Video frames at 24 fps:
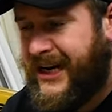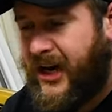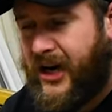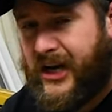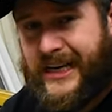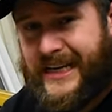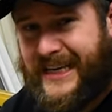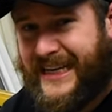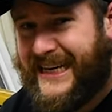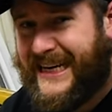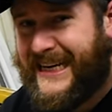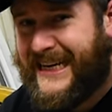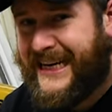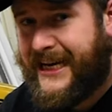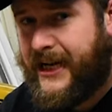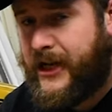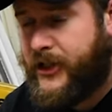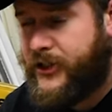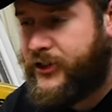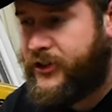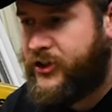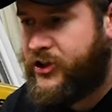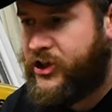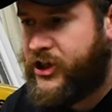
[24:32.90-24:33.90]
ideally
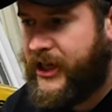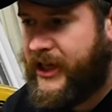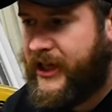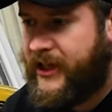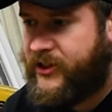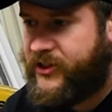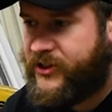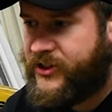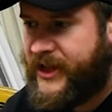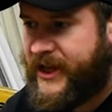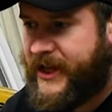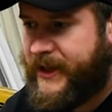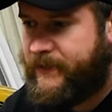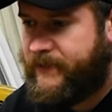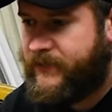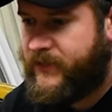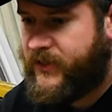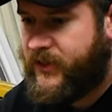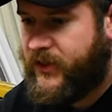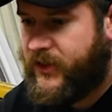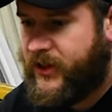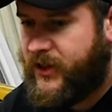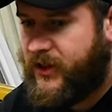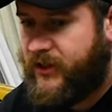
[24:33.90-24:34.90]
I should change them.
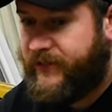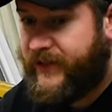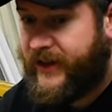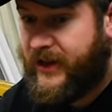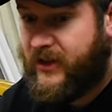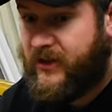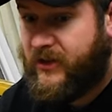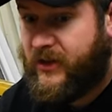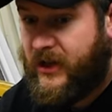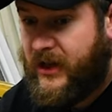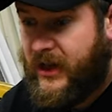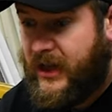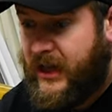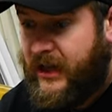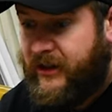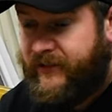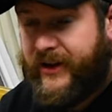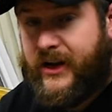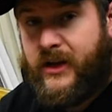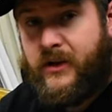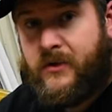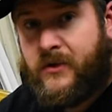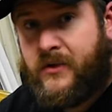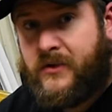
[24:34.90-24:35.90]
So, you know, if
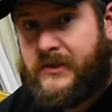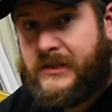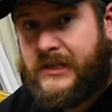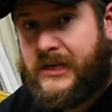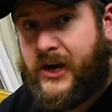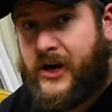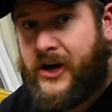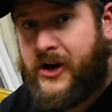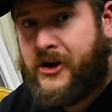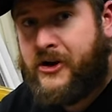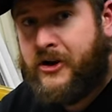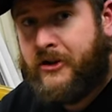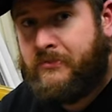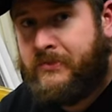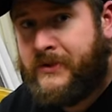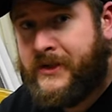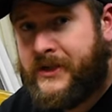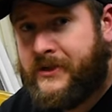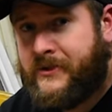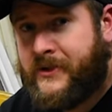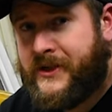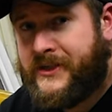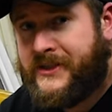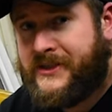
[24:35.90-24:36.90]
anyone knows a tire
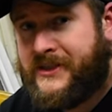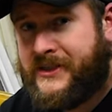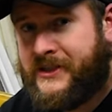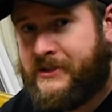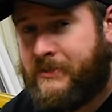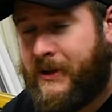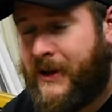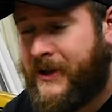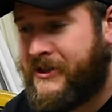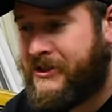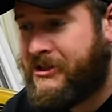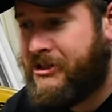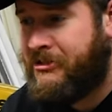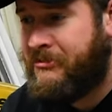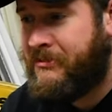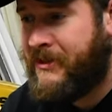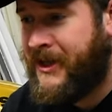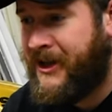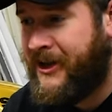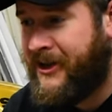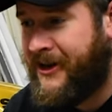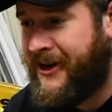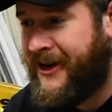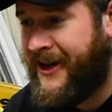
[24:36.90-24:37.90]
company that wants to sponsor
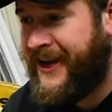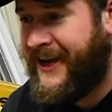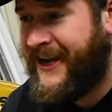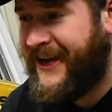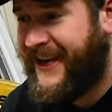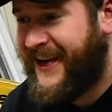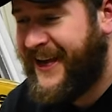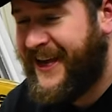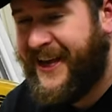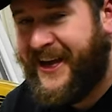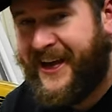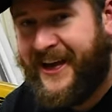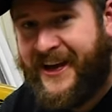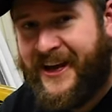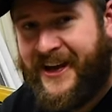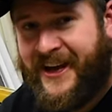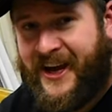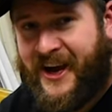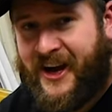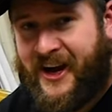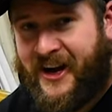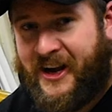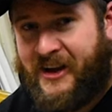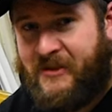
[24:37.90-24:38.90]
me, or like,
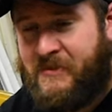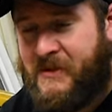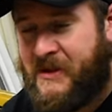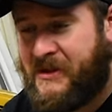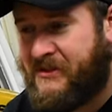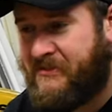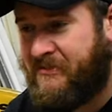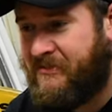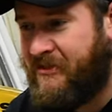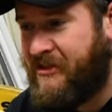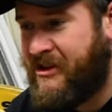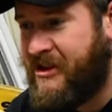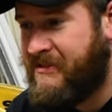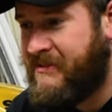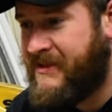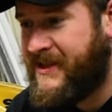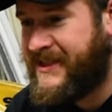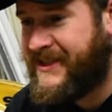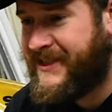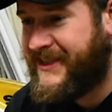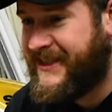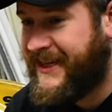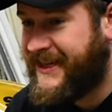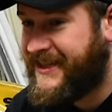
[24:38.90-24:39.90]
give me some
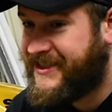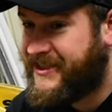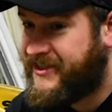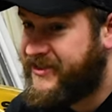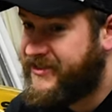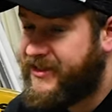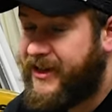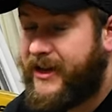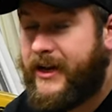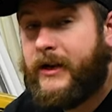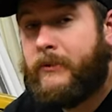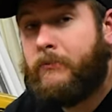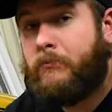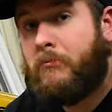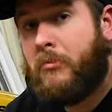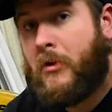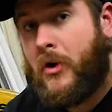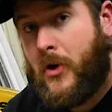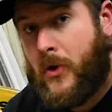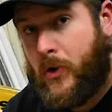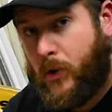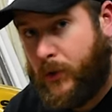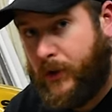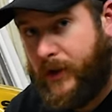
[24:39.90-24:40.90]
freebies to test, because I am
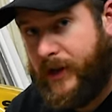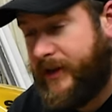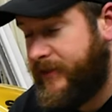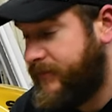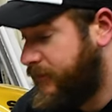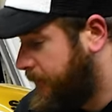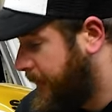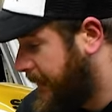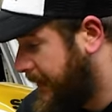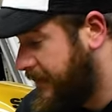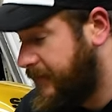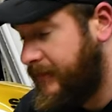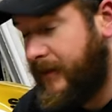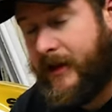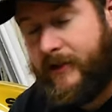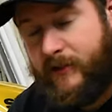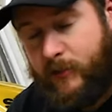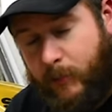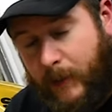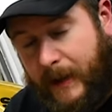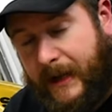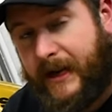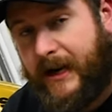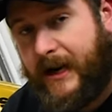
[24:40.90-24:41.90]
broke. I've spent
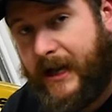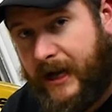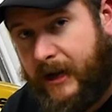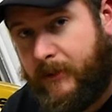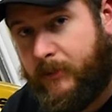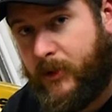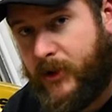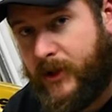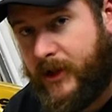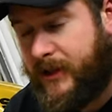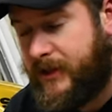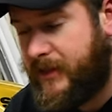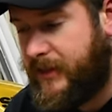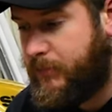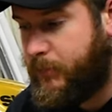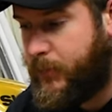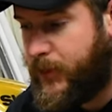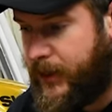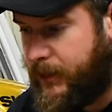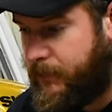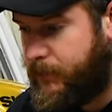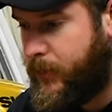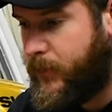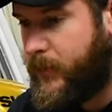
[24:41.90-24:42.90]
a lot of money on this
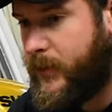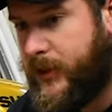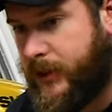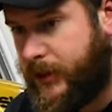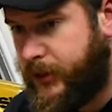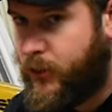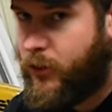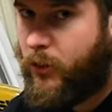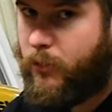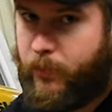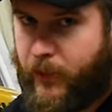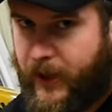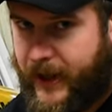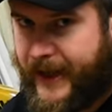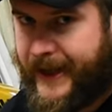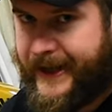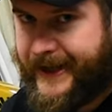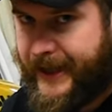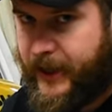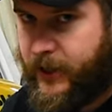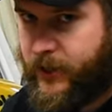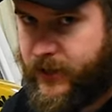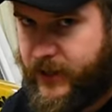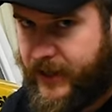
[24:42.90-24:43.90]
bike, but we'll do a
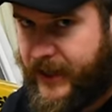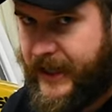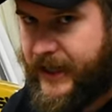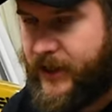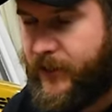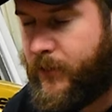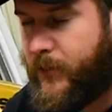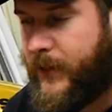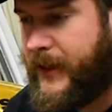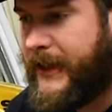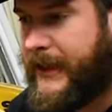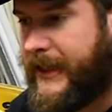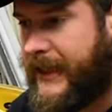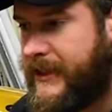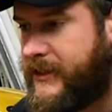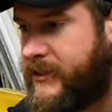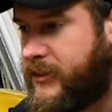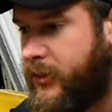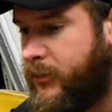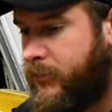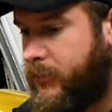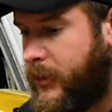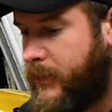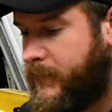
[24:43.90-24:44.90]
breakdown of that as well.
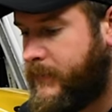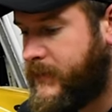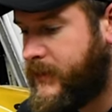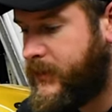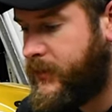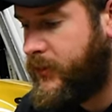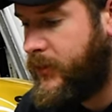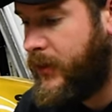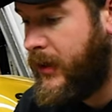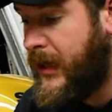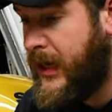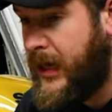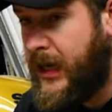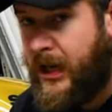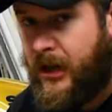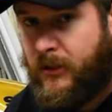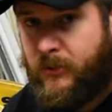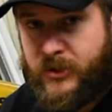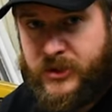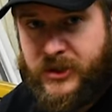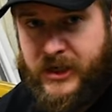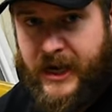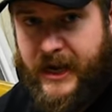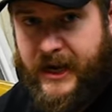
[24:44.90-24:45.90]
That's coming up soon.
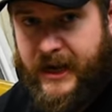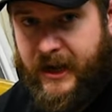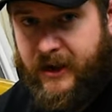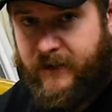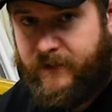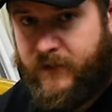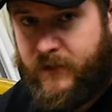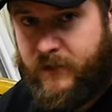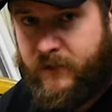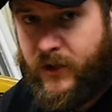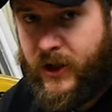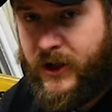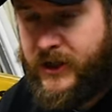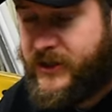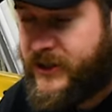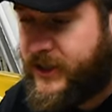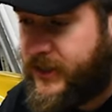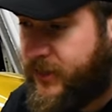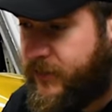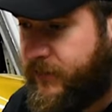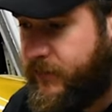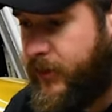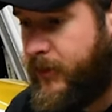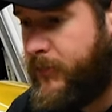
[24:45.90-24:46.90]
But yeah, if you watch,
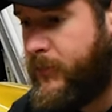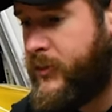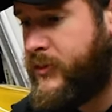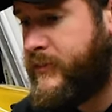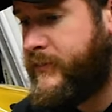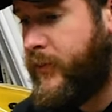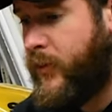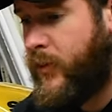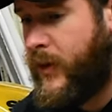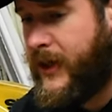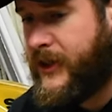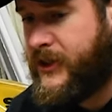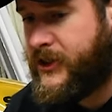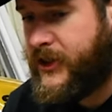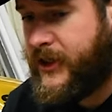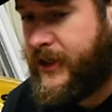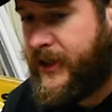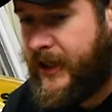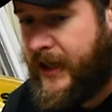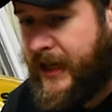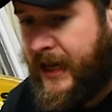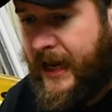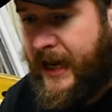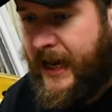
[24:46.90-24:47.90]
thank you very much for watching.